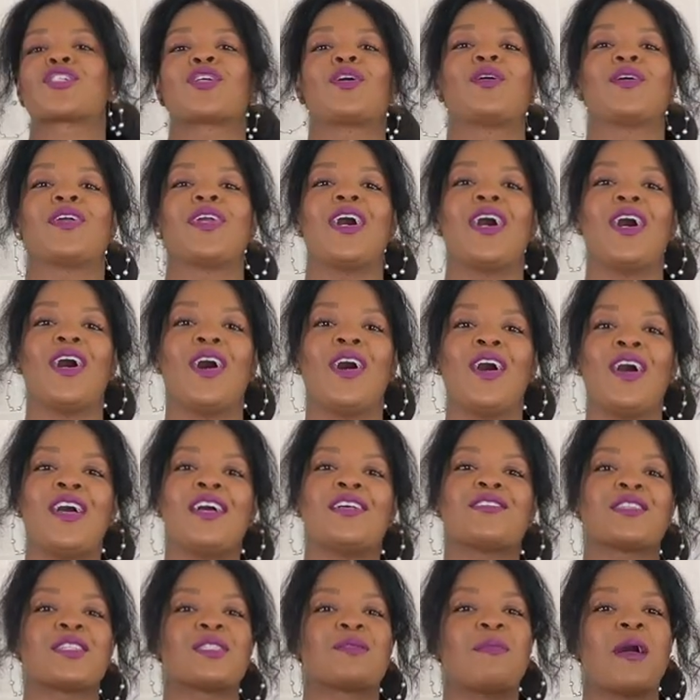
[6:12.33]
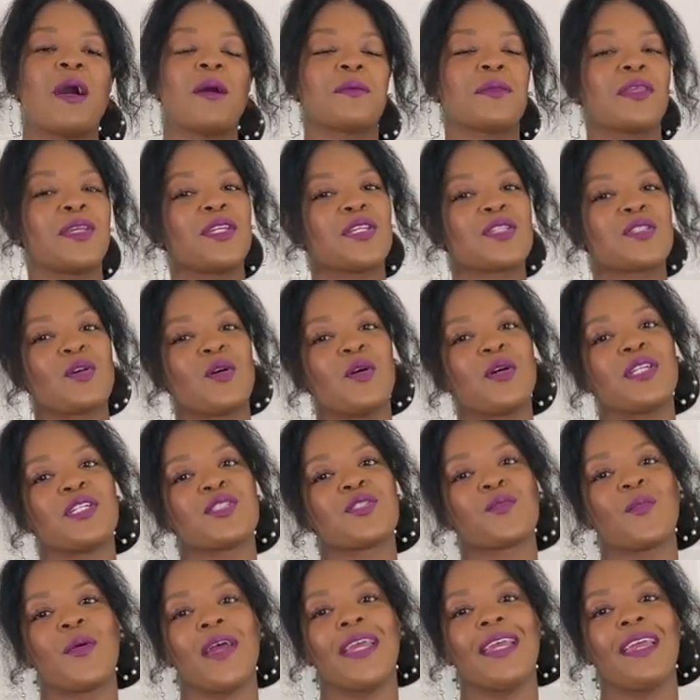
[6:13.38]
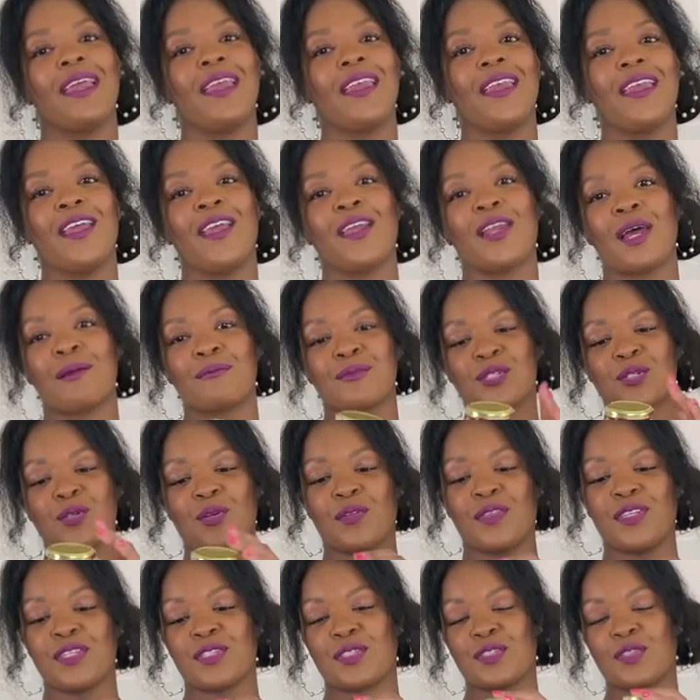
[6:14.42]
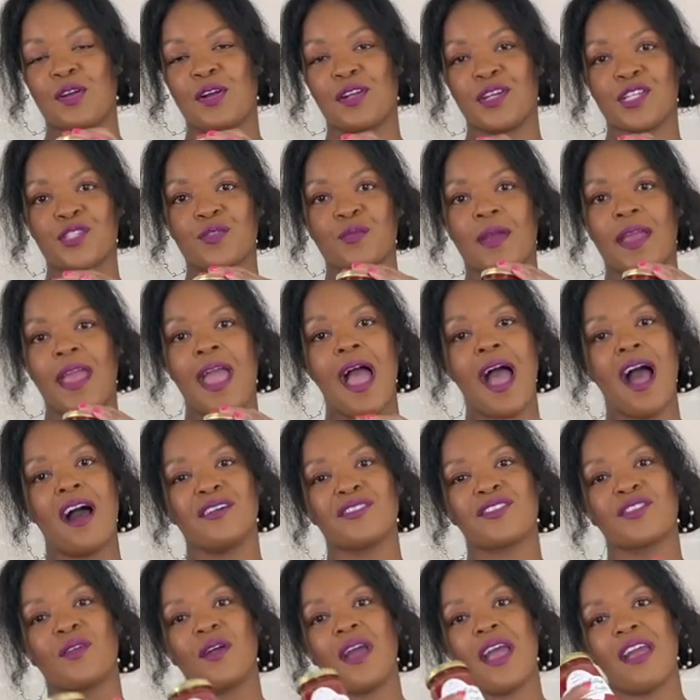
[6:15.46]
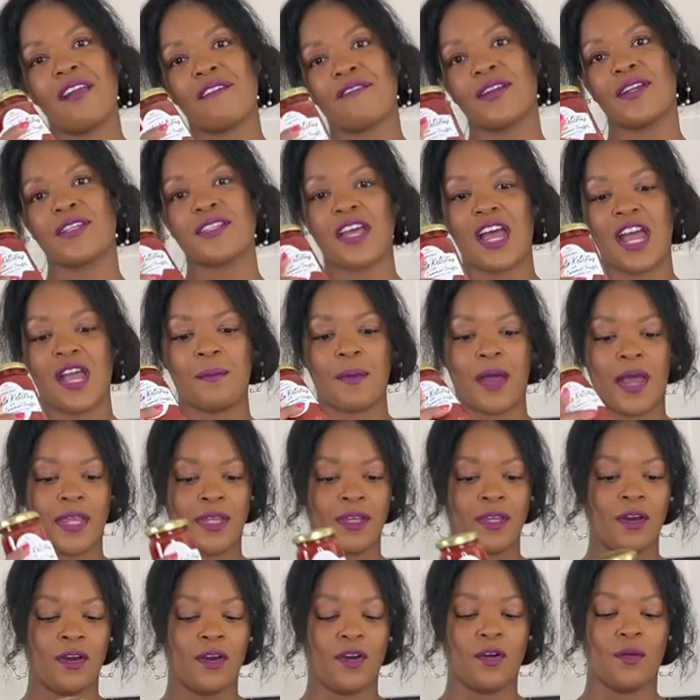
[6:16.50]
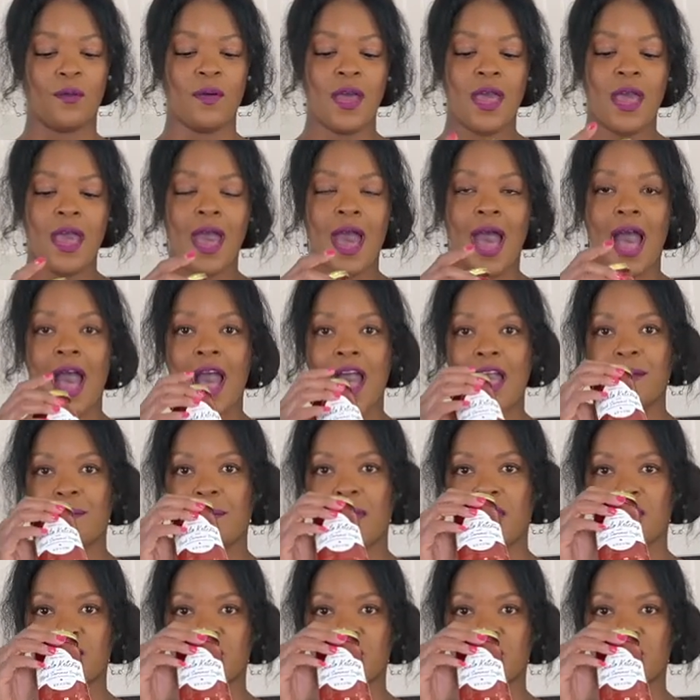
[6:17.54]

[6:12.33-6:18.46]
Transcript: to show y'all. Since pumpkin is on its way in, I'm sure this is on its way out. So every time I go, I